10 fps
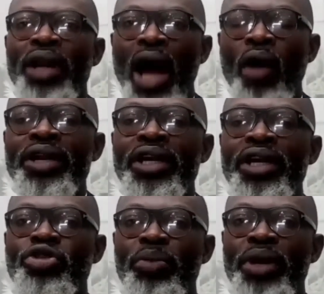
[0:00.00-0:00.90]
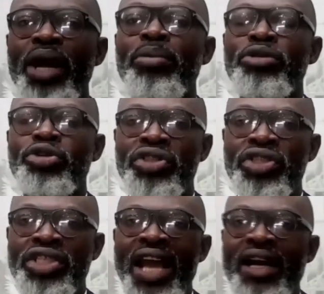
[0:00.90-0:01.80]
we now need to be able to
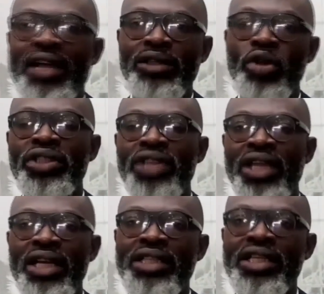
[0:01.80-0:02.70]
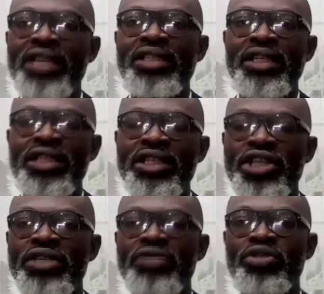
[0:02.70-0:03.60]
take those
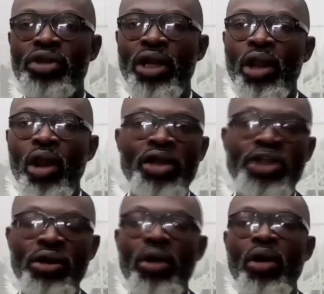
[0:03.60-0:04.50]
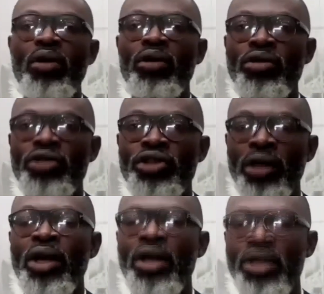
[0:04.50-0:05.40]
initiatives to the logical
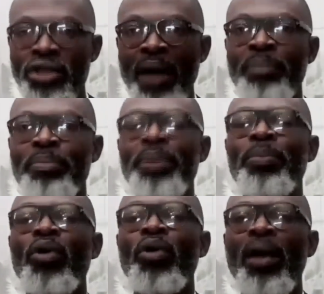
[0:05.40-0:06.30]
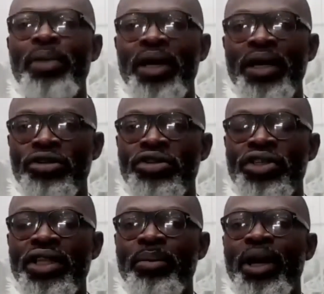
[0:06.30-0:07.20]
conclusion so that people can begin
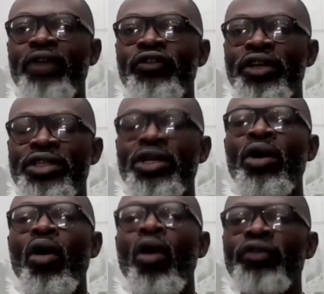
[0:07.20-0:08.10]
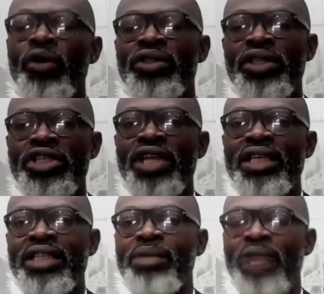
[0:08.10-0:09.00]
to see the benefits of those
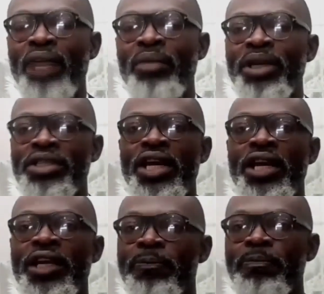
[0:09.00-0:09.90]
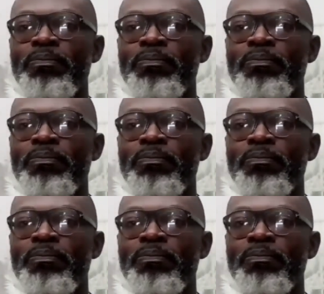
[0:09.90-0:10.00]
initial steps that have been taken.